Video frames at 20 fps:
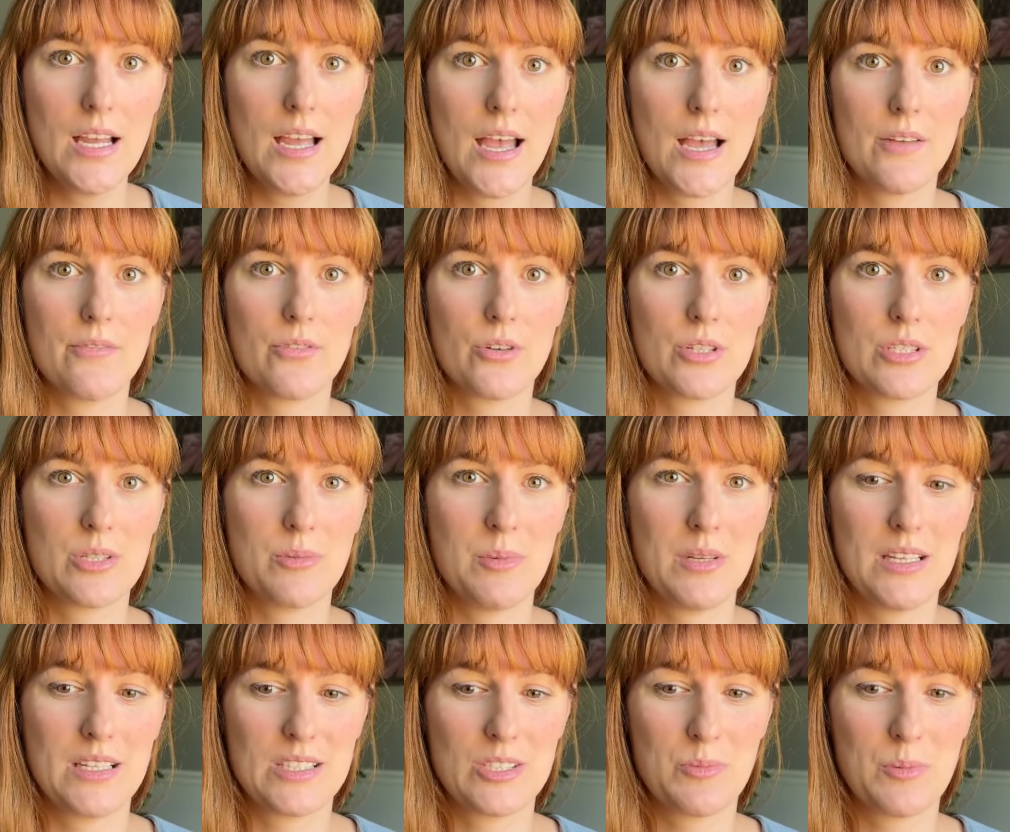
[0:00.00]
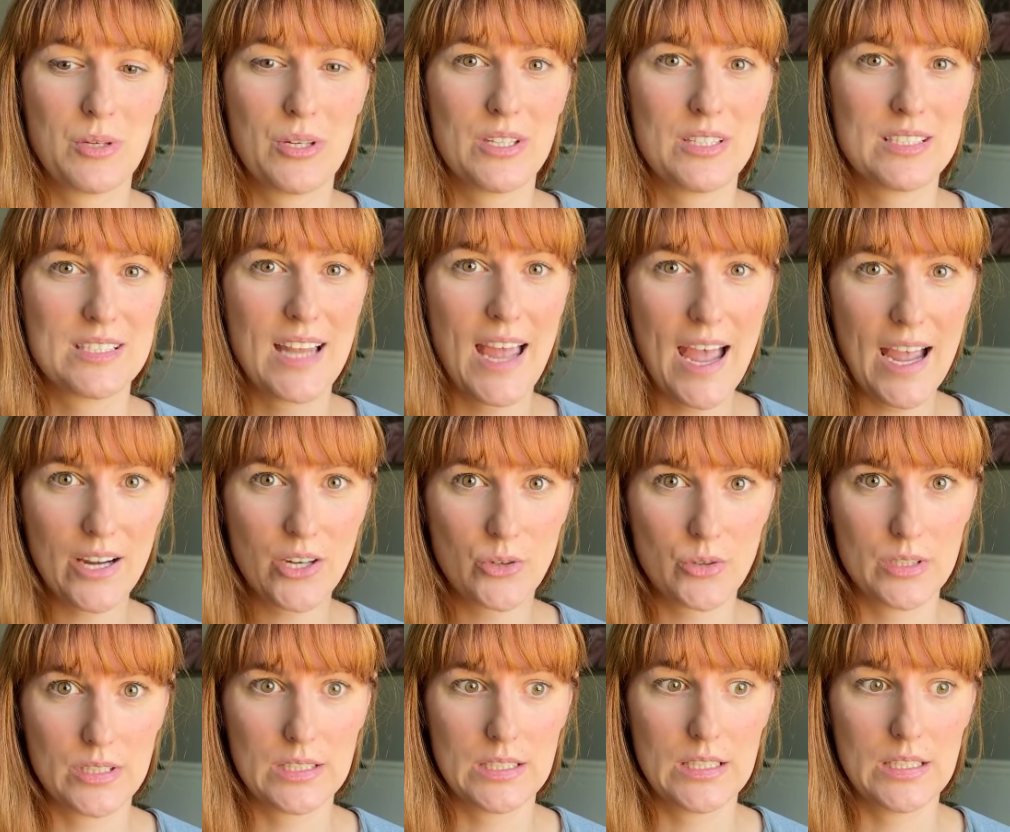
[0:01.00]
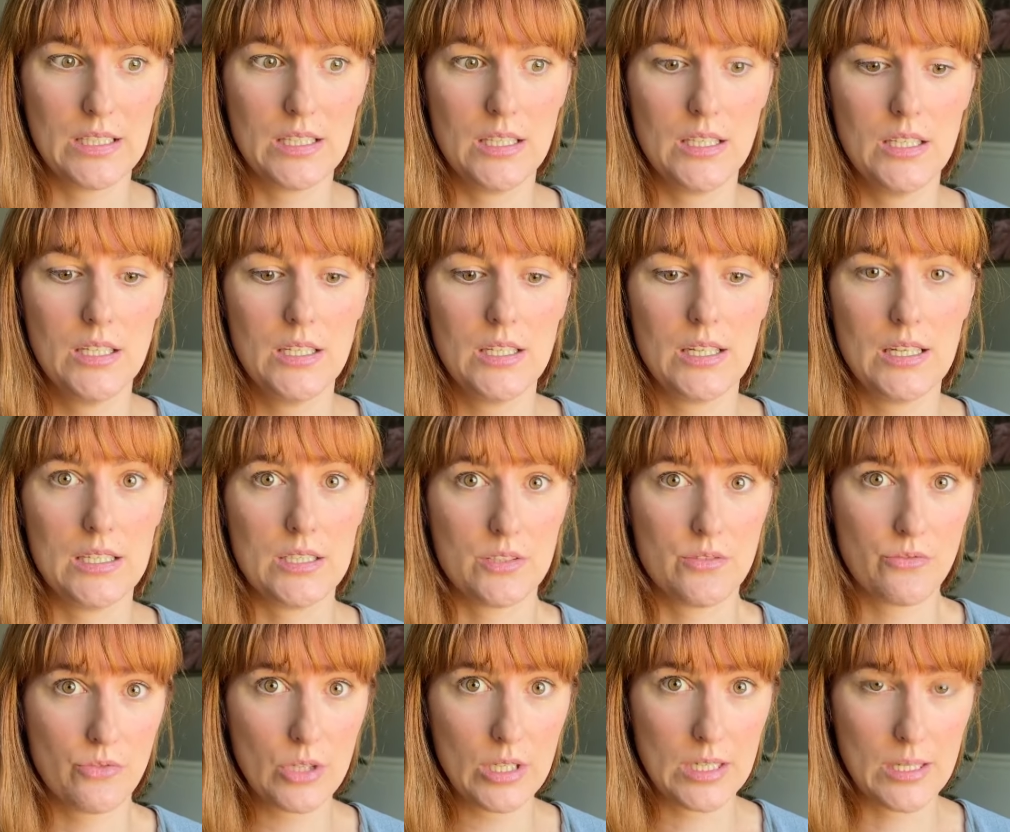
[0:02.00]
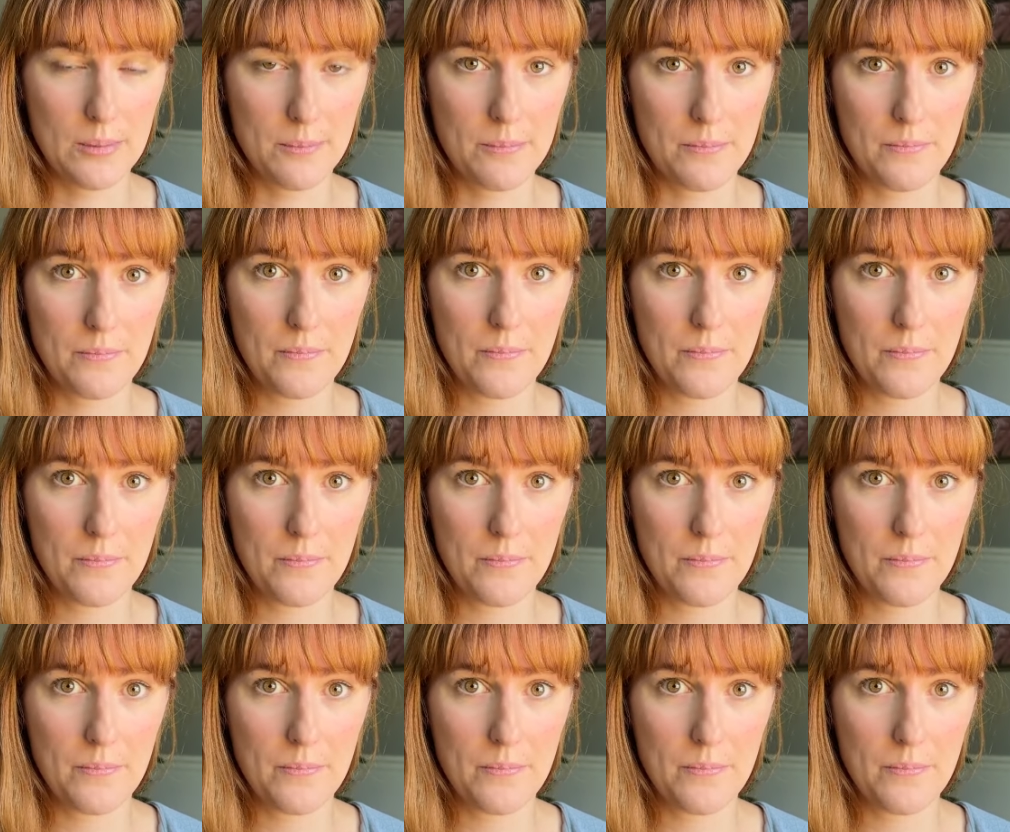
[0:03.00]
and for it to be experienced accurately is freedom